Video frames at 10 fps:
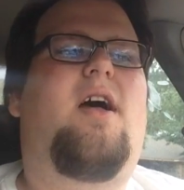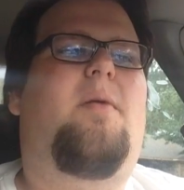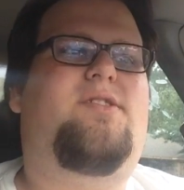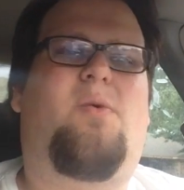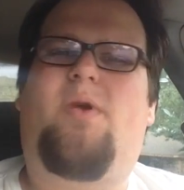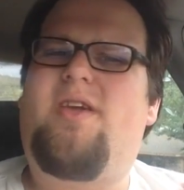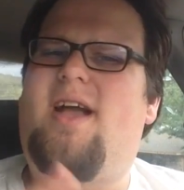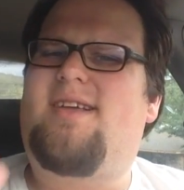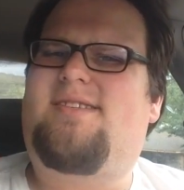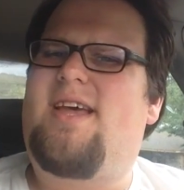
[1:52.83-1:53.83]
So, what do you
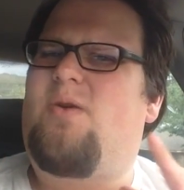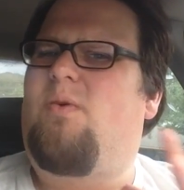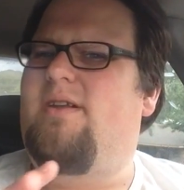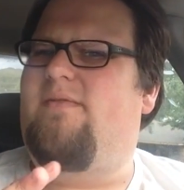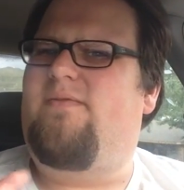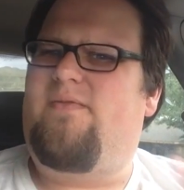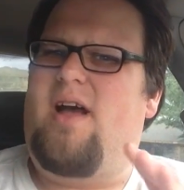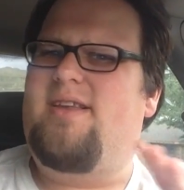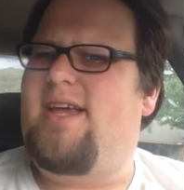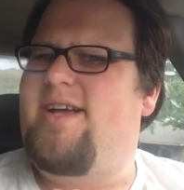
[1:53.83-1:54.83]
guys think? What
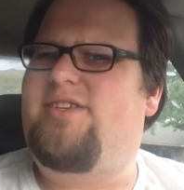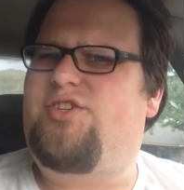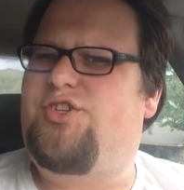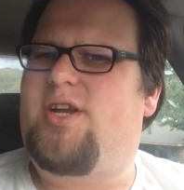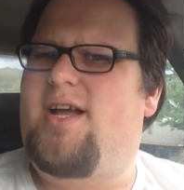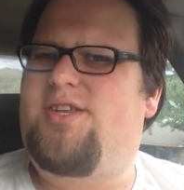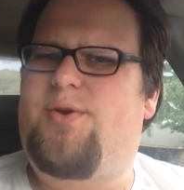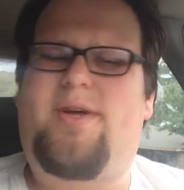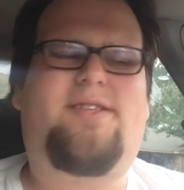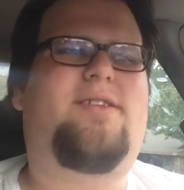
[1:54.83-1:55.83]
uh, days should I
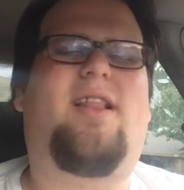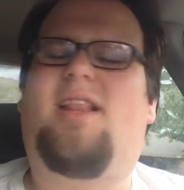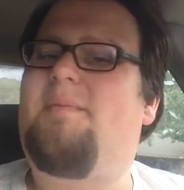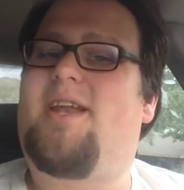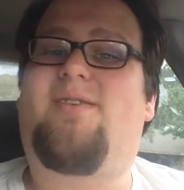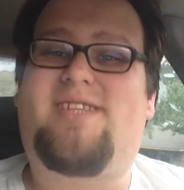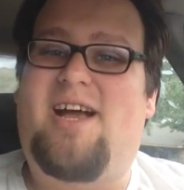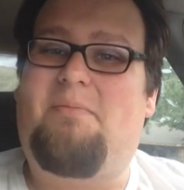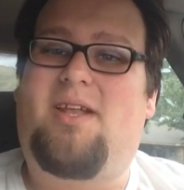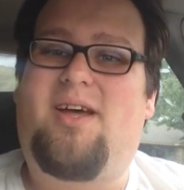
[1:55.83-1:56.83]
do it? Let me know
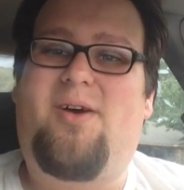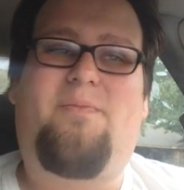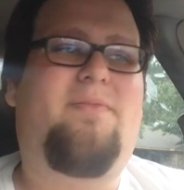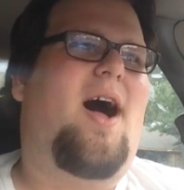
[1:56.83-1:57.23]
down below.